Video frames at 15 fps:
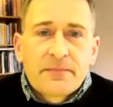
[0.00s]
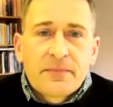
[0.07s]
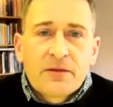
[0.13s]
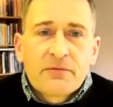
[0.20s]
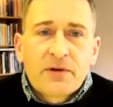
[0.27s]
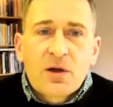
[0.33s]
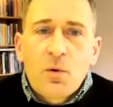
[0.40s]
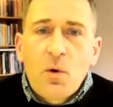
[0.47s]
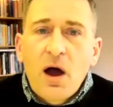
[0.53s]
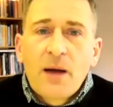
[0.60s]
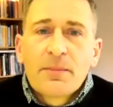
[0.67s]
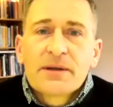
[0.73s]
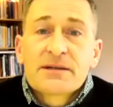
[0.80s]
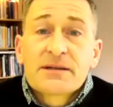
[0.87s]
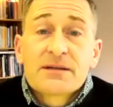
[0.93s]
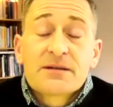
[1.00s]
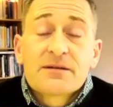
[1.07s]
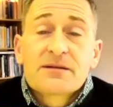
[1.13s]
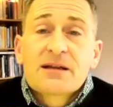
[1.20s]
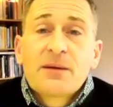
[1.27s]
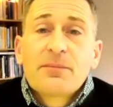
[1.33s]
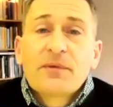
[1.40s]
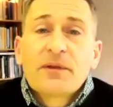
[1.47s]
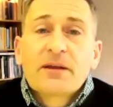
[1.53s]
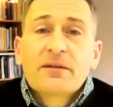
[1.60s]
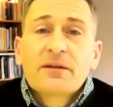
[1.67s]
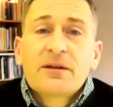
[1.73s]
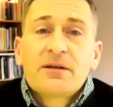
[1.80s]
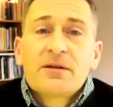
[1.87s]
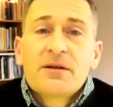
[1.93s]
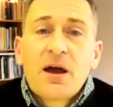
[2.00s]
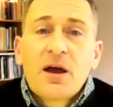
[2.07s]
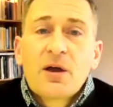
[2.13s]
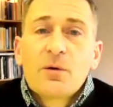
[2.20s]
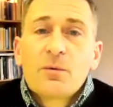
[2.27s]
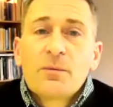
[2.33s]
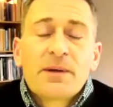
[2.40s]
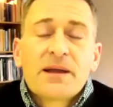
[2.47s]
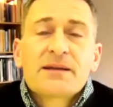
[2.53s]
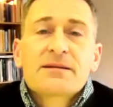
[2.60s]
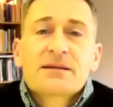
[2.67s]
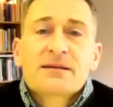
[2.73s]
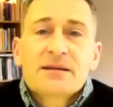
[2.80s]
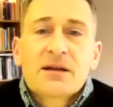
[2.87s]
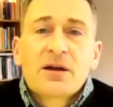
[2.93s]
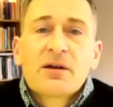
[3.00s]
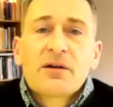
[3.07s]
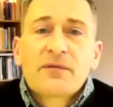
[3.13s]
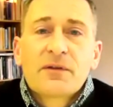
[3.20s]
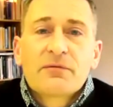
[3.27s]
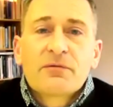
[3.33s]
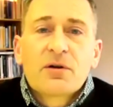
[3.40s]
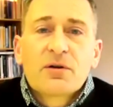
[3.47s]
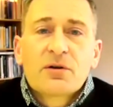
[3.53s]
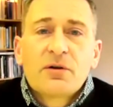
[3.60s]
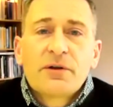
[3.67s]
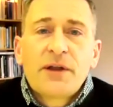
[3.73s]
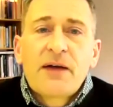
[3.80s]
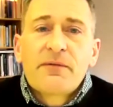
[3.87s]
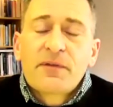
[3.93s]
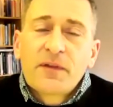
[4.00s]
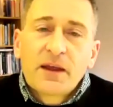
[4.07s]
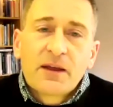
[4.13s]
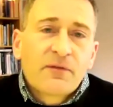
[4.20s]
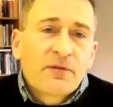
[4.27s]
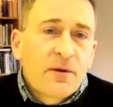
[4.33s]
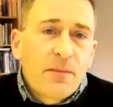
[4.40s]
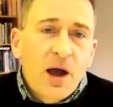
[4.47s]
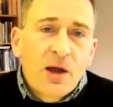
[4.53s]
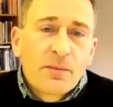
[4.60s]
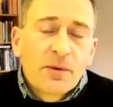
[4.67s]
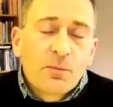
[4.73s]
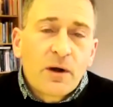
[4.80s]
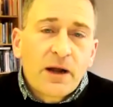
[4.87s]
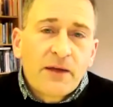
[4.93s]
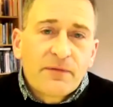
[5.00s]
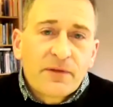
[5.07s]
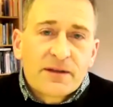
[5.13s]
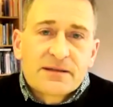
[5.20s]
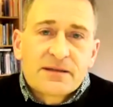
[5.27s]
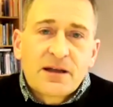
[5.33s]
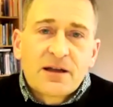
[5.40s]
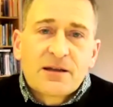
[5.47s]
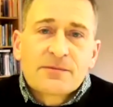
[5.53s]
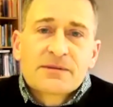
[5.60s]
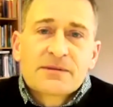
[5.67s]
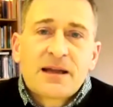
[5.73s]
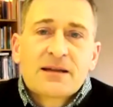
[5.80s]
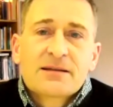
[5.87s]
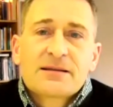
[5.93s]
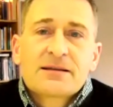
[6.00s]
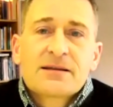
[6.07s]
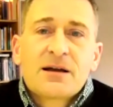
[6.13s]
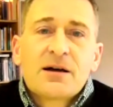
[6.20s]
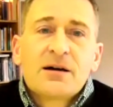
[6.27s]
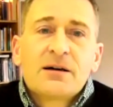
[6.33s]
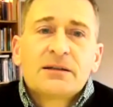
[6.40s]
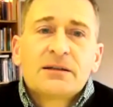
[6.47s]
the requirement to do something that you know would be to serve the wrong God. Have a think for a moment, whatever the circumstances are,